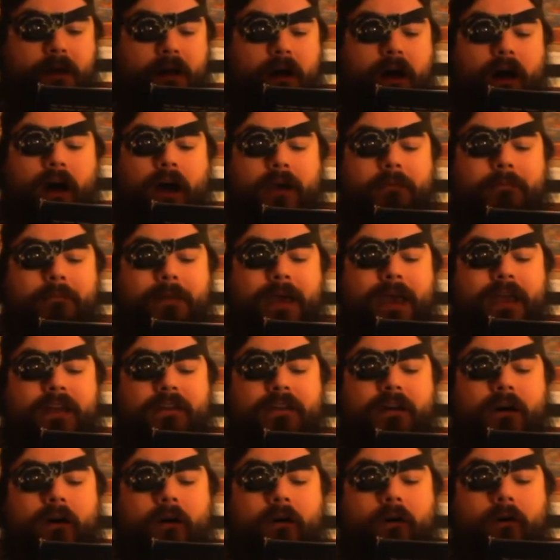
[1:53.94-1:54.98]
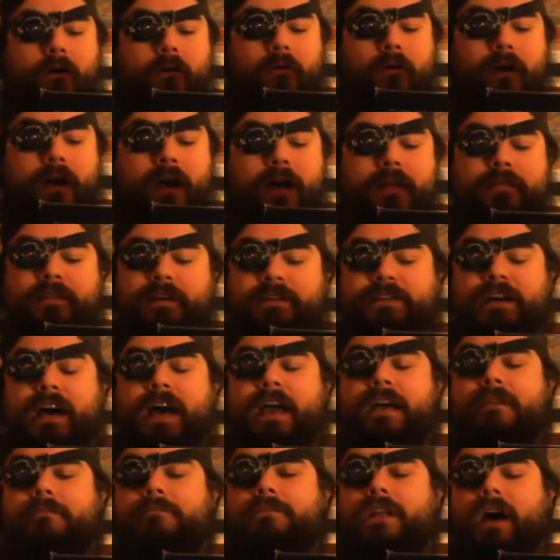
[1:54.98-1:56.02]
I may know that I
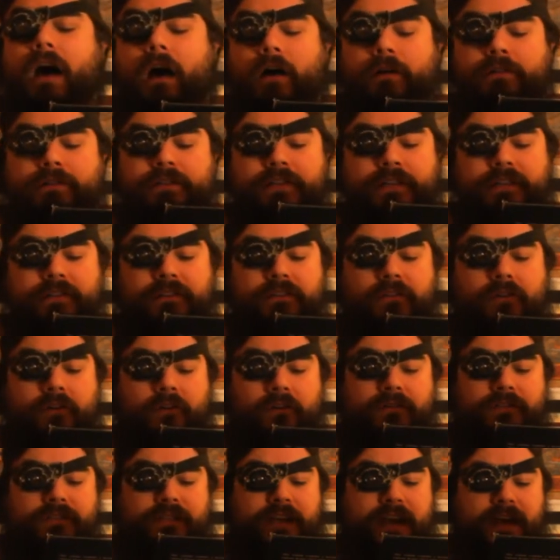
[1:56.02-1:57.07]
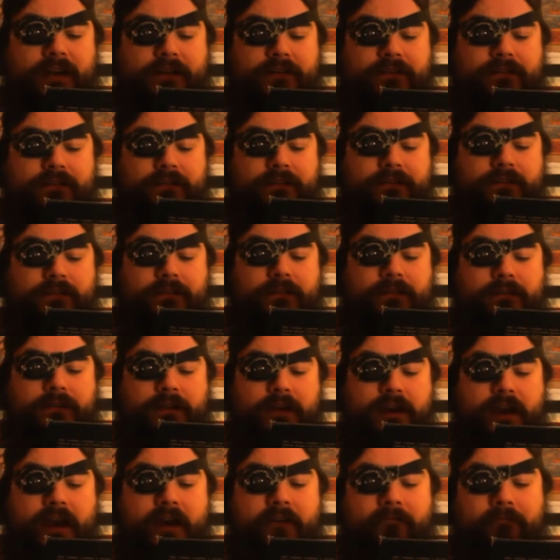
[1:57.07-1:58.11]
am not in your debt.
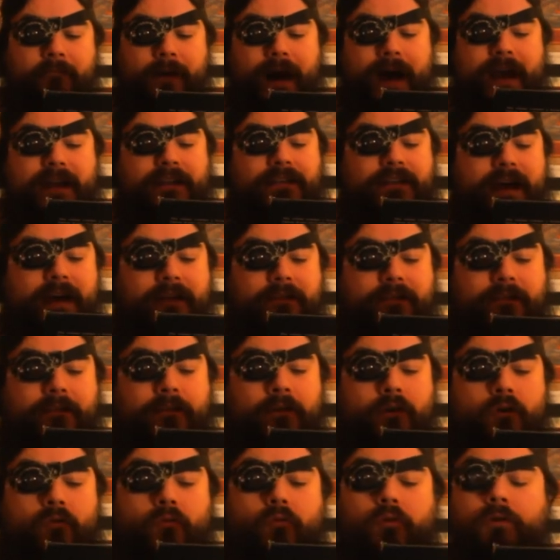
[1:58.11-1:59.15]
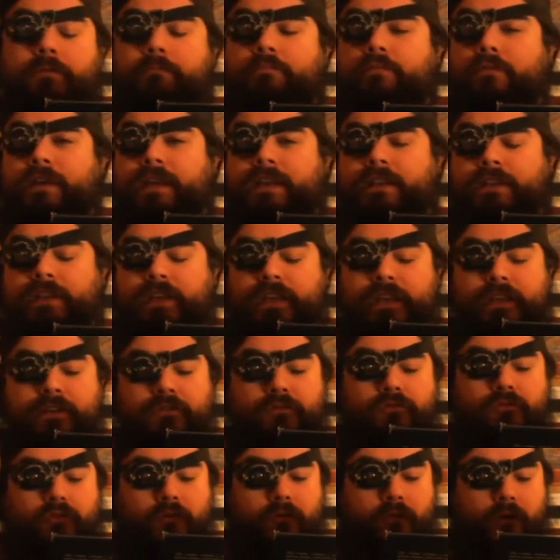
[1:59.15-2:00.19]
If my death would bring
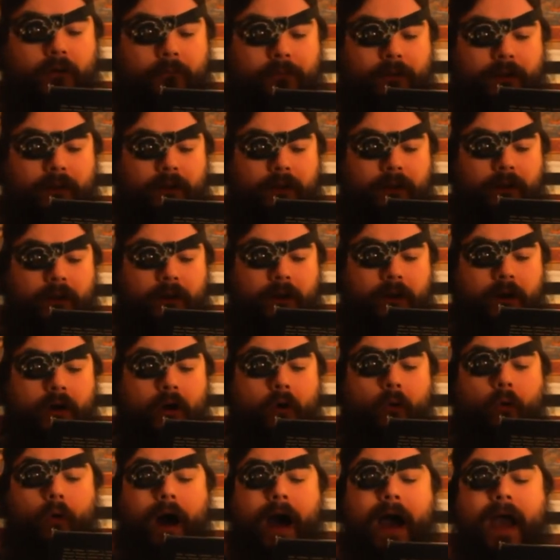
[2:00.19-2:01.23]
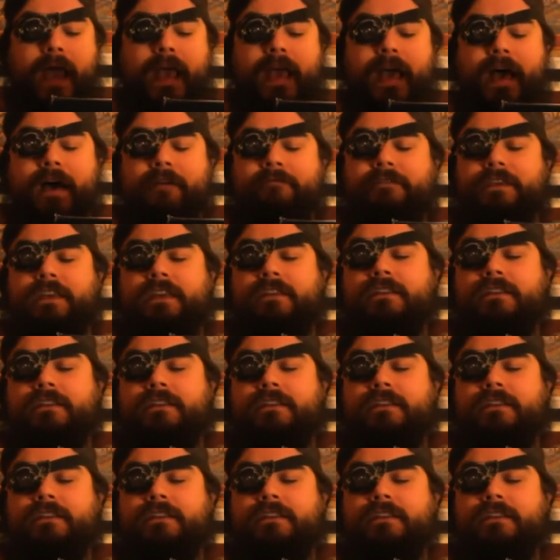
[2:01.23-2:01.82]
ye trouble, why have ye